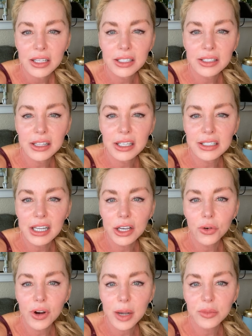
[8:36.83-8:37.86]
it said that
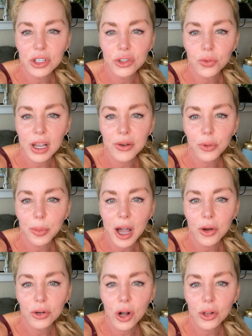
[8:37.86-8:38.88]
10 grams is right for
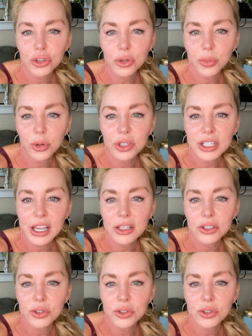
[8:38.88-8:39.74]
powder collagen per day.